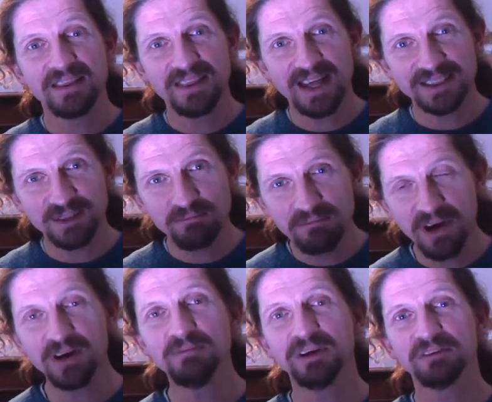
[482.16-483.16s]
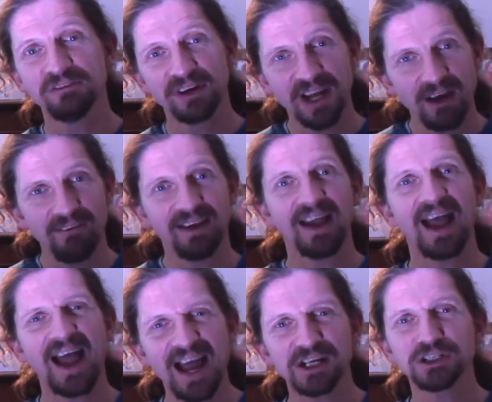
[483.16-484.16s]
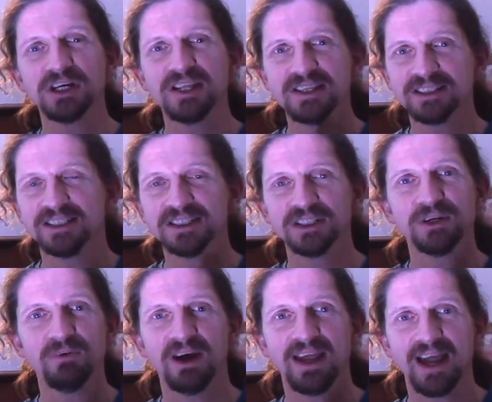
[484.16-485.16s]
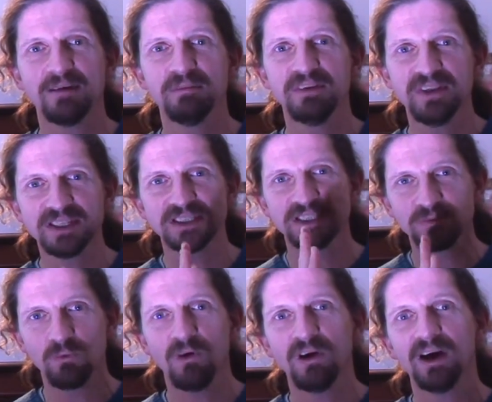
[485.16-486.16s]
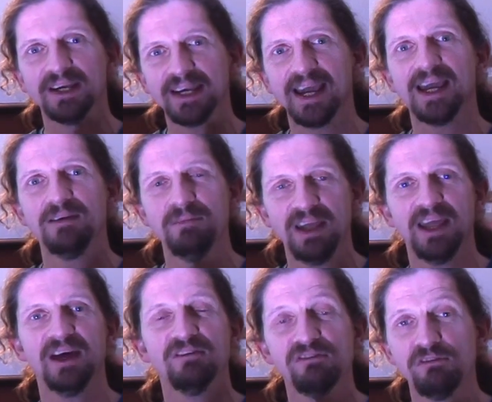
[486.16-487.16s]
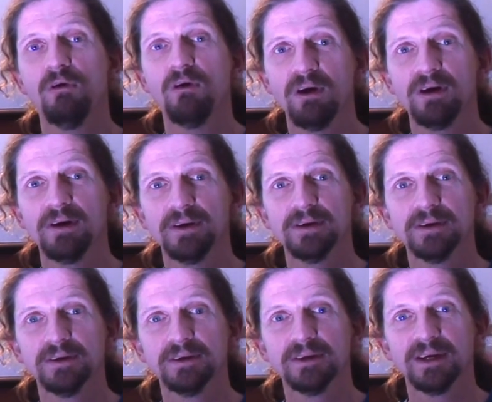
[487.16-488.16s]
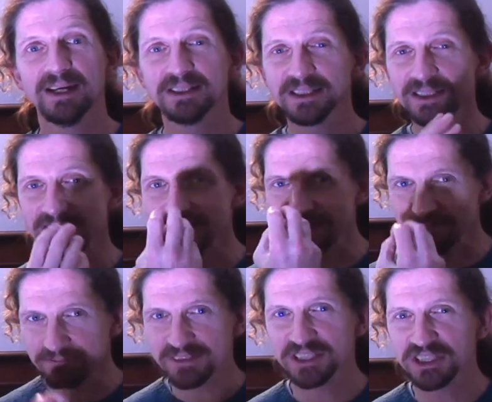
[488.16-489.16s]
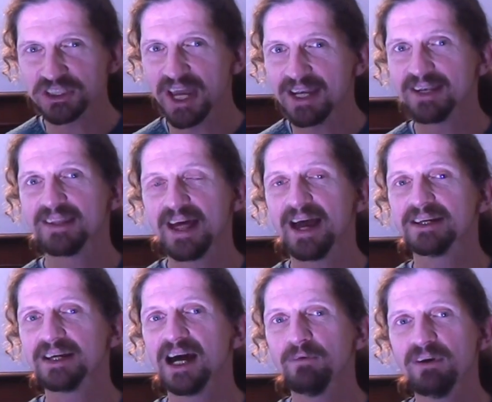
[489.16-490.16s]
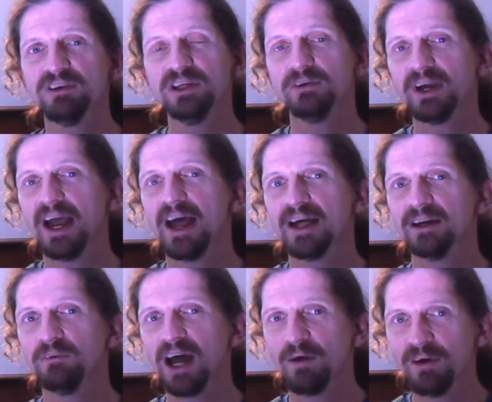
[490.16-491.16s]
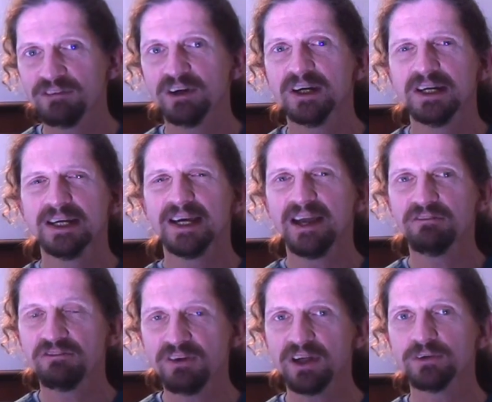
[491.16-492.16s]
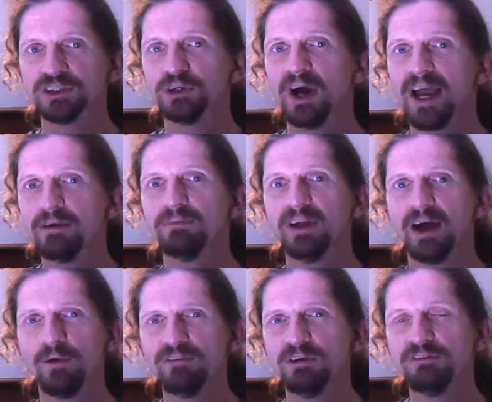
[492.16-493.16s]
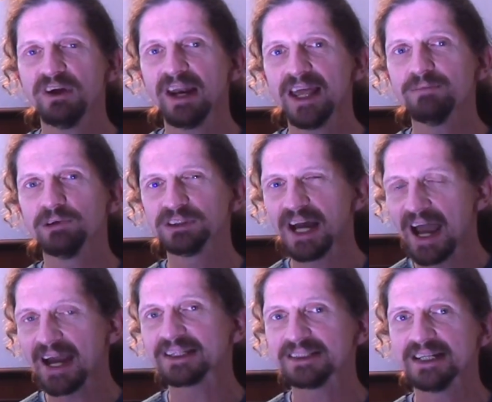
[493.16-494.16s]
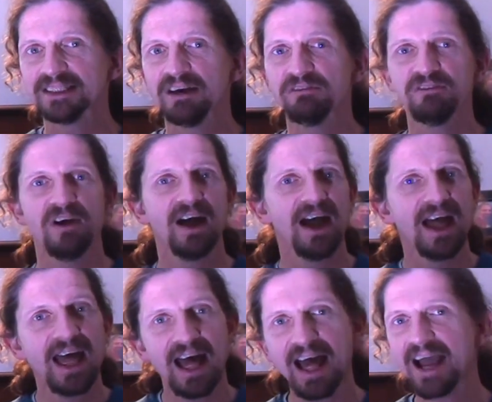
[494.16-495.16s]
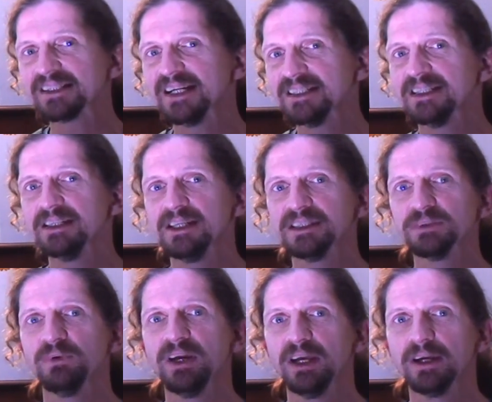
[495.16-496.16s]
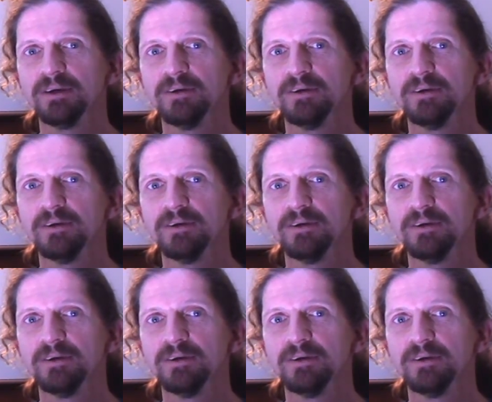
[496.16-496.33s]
there's a moment for going, actually this is who I am and this is what I came here for. And just to state that however you can and however it feels however you feel able to access that fire. Access it this week,